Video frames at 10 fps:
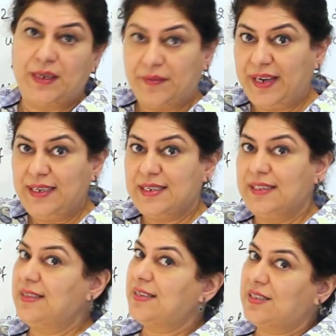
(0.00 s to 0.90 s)
Right?
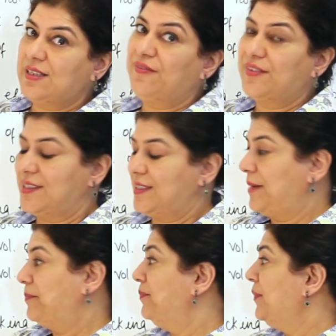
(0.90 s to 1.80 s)
This is the first
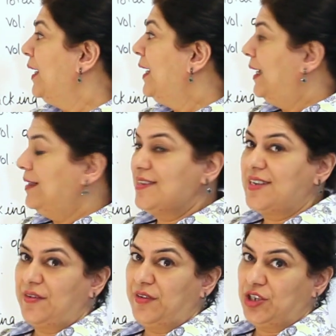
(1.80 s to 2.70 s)
step in the
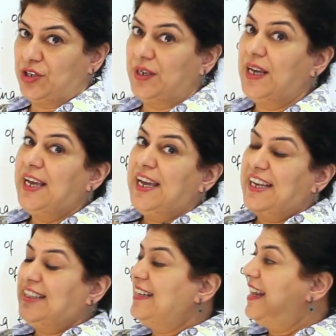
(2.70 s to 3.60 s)
derivation.
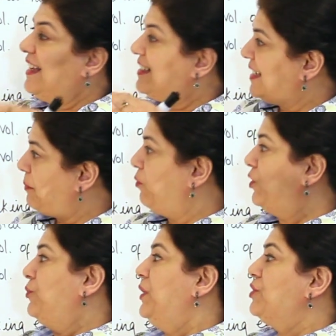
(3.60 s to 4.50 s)
In the next step,
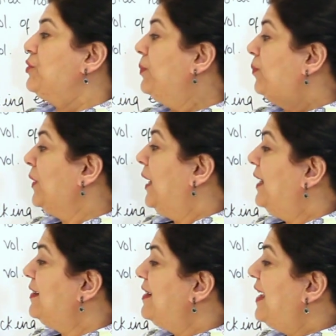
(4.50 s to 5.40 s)
what do we do?
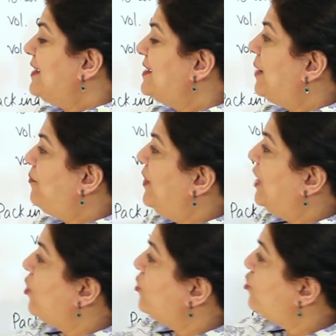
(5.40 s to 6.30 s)
In the next step,
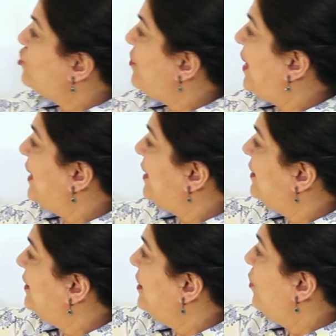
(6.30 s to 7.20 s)
we go to
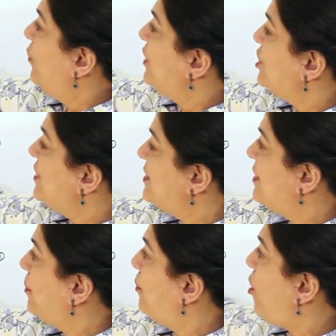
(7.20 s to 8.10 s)
triangle, which is
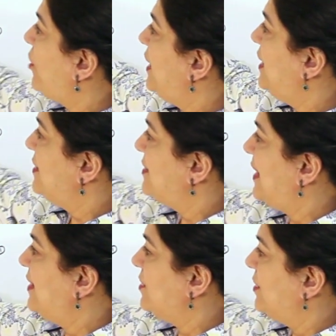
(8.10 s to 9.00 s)
the body
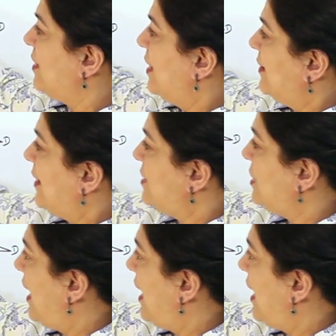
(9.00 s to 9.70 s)
centered. That is